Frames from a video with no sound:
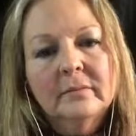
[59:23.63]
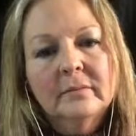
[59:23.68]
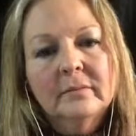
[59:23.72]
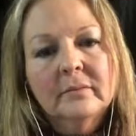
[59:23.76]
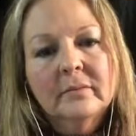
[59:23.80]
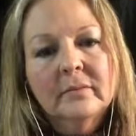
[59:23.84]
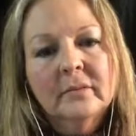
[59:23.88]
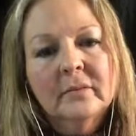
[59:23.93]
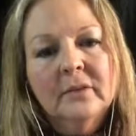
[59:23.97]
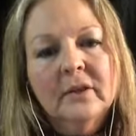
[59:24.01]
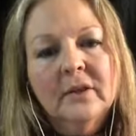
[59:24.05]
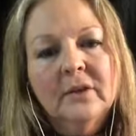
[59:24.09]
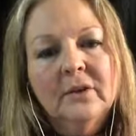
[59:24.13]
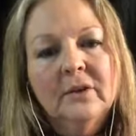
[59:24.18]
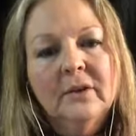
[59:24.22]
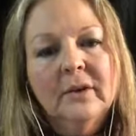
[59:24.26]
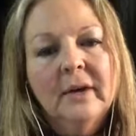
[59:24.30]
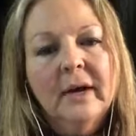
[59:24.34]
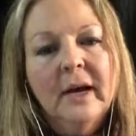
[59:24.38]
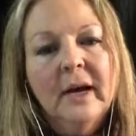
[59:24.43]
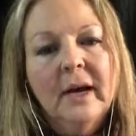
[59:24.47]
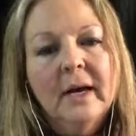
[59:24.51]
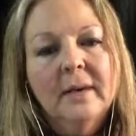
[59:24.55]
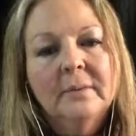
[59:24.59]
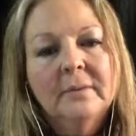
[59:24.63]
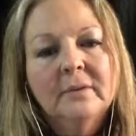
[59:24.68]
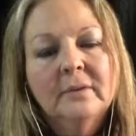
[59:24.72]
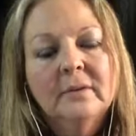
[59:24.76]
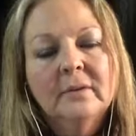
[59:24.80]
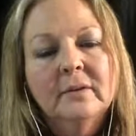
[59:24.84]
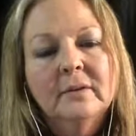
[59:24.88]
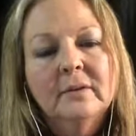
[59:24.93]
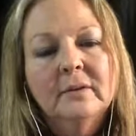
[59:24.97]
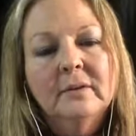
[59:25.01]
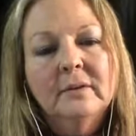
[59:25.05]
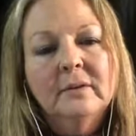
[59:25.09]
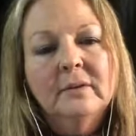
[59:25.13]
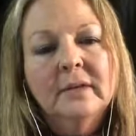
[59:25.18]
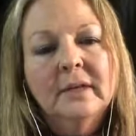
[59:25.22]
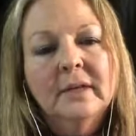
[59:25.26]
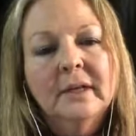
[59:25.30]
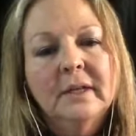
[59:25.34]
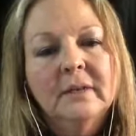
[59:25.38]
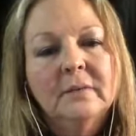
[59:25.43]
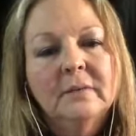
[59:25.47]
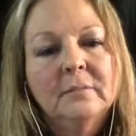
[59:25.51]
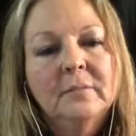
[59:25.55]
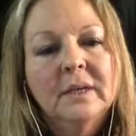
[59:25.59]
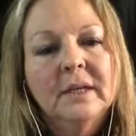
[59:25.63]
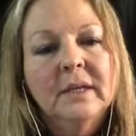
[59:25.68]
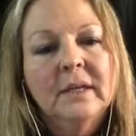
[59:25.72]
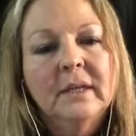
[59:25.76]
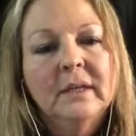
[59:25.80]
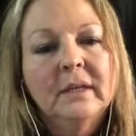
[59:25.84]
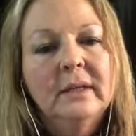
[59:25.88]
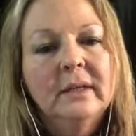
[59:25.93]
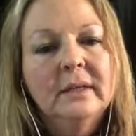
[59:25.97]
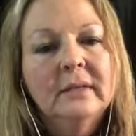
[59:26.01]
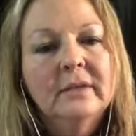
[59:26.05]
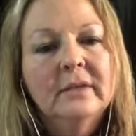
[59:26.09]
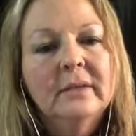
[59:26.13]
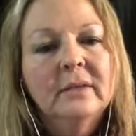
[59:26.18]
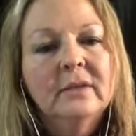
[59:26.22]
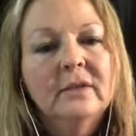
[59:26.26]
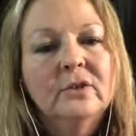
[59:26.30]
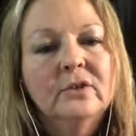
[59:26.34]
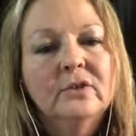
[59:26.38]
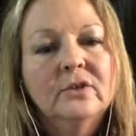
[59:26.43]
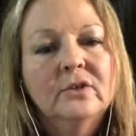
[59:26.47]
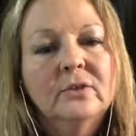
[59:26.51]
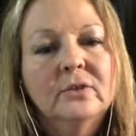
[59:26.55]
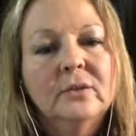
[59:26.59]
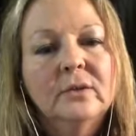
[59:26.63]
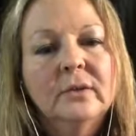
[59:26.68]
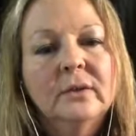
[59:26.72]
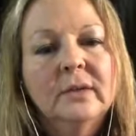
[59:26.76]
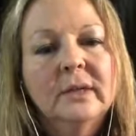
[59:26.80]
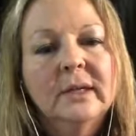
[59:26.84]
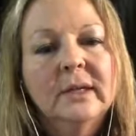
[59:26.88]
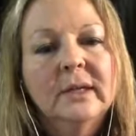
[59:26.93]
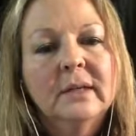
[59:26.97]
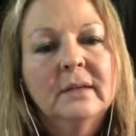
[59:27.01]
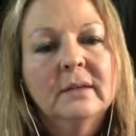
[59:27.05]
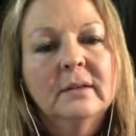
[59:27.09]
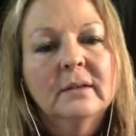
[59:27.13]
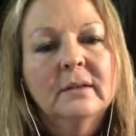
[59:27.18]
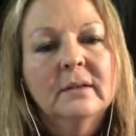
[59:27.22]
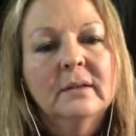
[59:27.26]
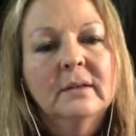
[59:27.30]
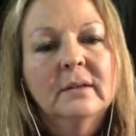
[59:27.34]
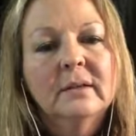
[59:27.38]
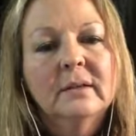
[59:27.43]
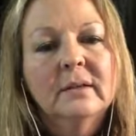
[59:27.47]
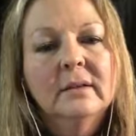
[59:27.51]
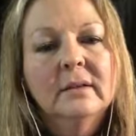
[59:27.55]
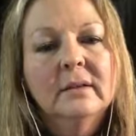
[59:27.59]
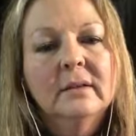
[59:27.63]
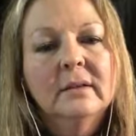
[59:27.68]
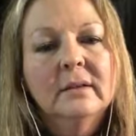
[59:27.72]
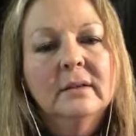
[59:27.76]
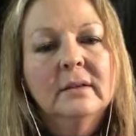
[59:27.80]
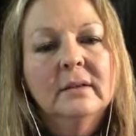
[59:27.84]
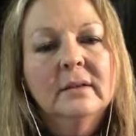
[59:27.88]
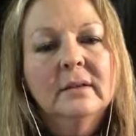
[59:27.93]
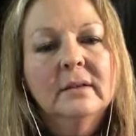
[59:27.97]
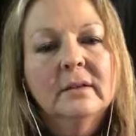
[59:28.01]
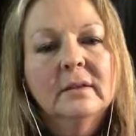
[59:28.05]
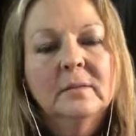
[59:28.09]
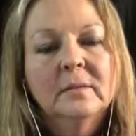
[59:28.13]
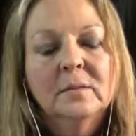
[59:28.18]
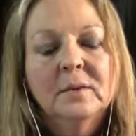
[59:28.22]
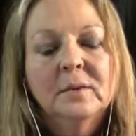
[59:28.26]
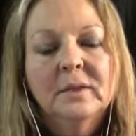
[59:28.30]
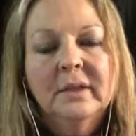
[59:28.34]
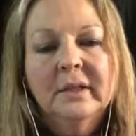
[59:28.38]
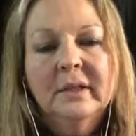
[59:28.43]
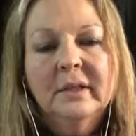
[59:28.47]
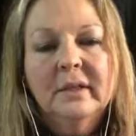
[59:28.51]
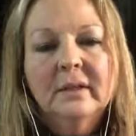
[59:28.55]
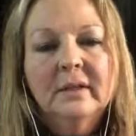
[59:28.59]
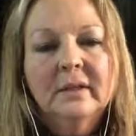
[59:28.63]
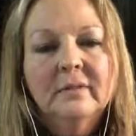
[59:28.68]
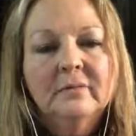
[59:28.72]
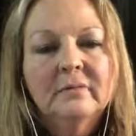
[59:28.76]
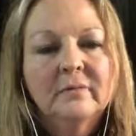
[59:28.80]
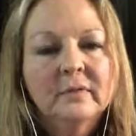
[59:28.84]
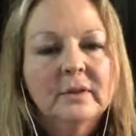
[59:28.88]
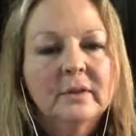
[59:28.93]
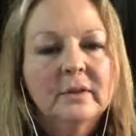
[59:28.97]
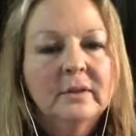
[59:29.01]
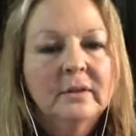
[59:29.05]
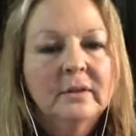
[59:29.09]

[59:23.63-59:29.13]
and you're absolutely in peace and joy, complete comfort.